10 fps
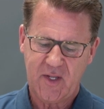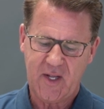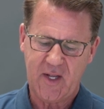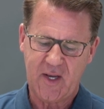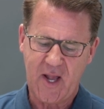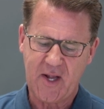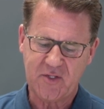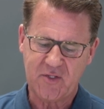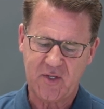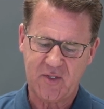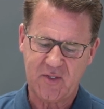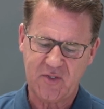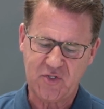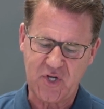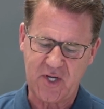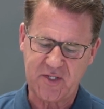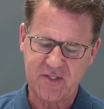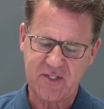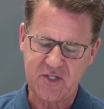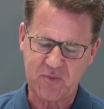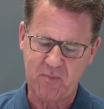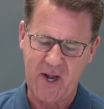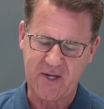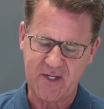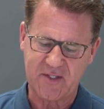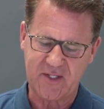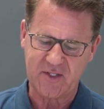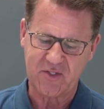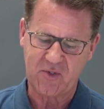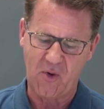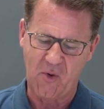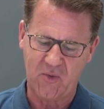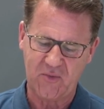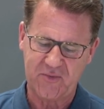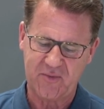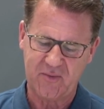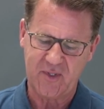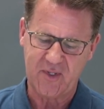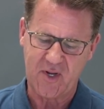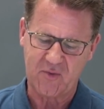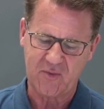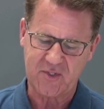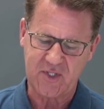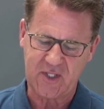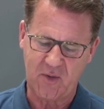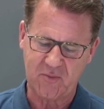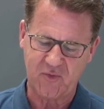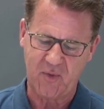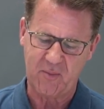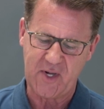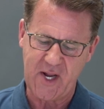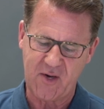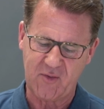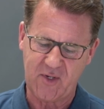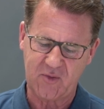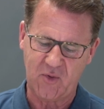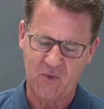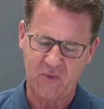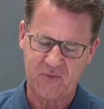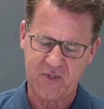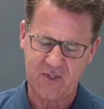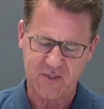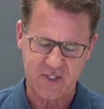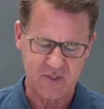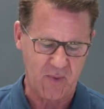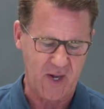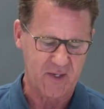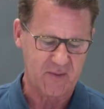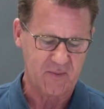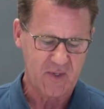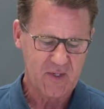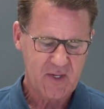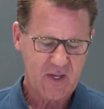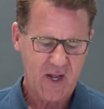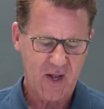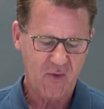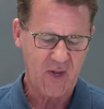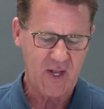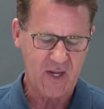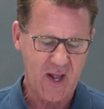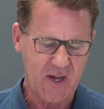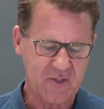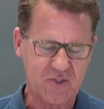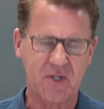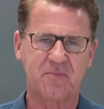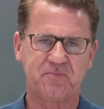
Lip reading: Elijah the Tishbite, as he's called, in other words, he comes from an area called Tishbite, how Elijah